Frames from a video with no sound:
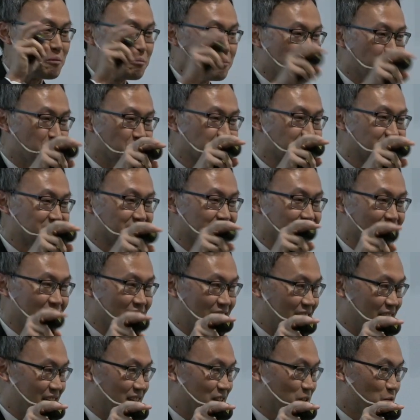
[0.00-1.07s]
Byungjin
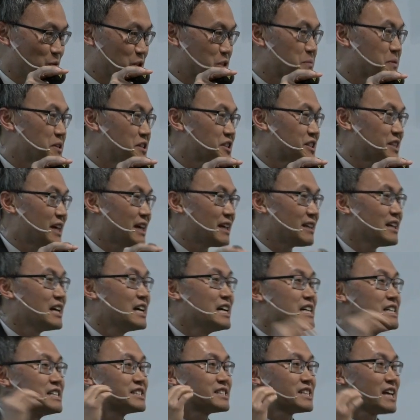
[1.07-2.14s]
line, which means
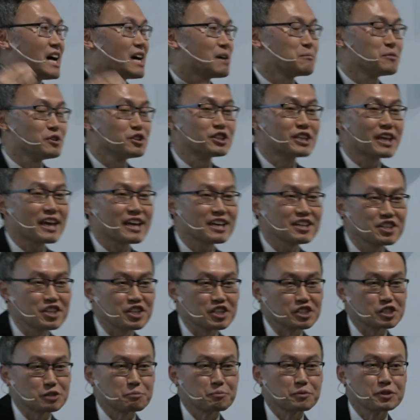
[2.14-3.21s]
that
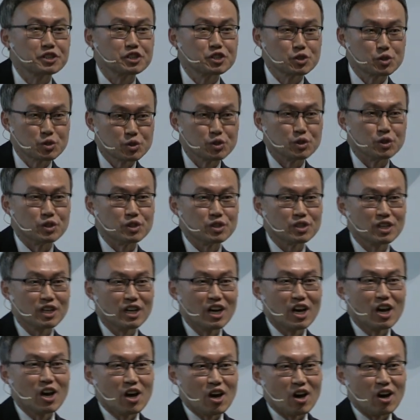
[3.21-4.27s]
simultaneous pursuit
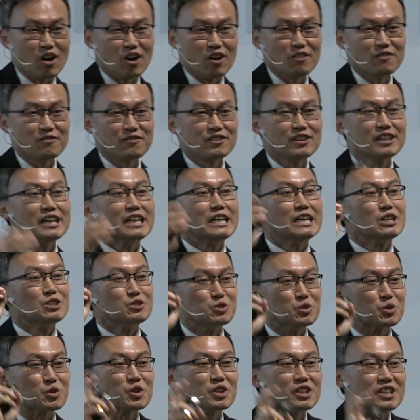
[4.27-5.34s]
of
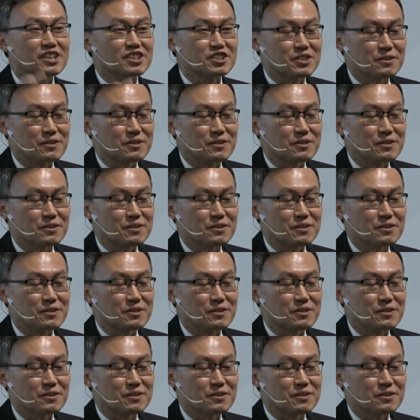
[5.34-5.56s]
nuclear